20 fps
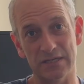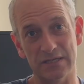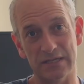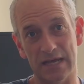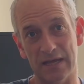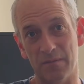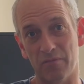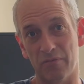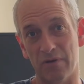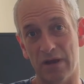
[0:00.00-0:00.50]

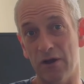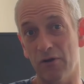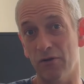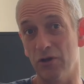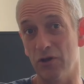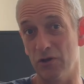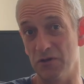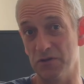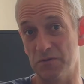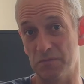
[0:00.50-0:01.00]
Dan Brown,
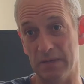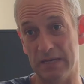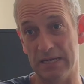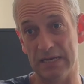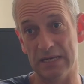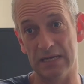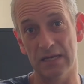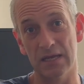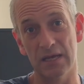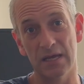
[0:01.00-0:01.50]
who's
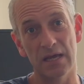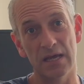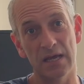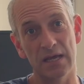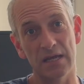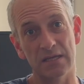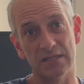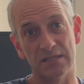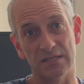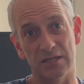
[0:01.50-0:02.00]
been
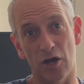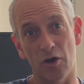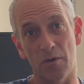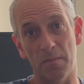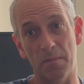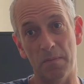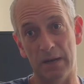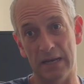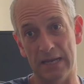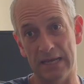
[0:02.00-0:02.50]

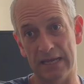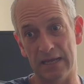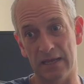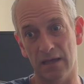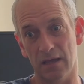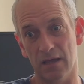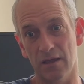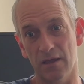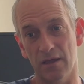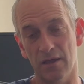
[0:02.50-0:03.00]

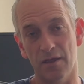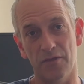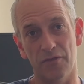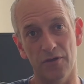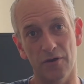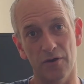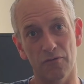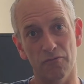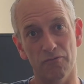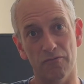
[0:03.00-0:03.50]
sampling
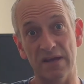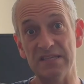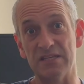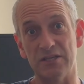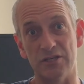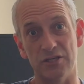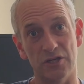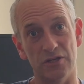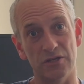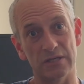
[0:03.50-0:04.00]
the
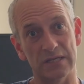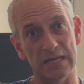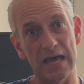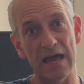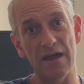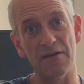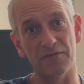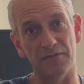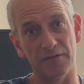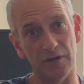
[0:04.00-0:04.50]
residues
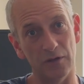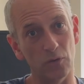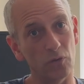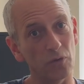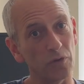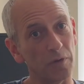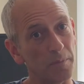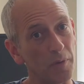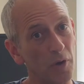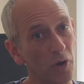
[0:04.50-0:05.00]
left in all
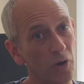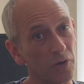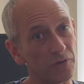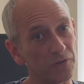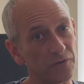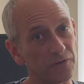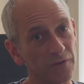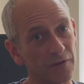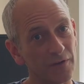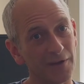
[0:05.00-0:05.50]
the
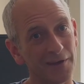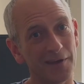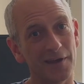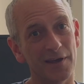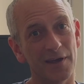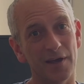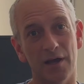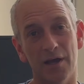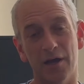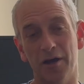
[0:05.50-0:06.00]
pots
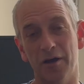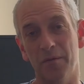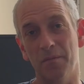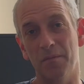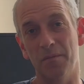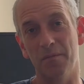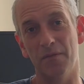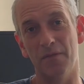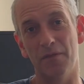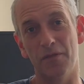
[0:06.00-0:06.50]

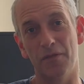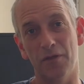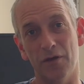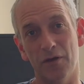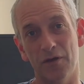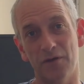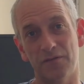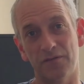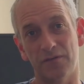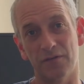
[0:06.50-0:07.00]

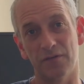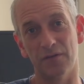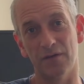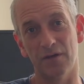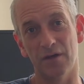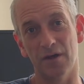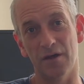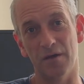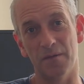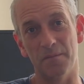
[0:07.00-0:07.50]
that
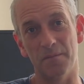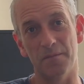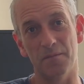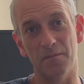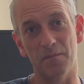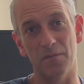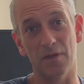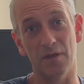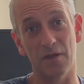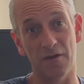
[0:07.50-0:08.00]

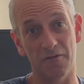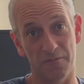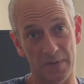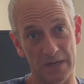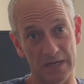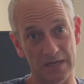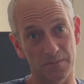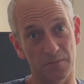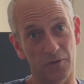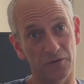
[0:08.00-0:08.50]
have
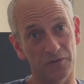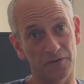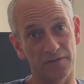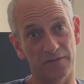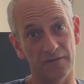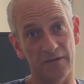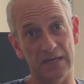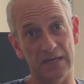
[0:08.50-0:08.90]
been deposited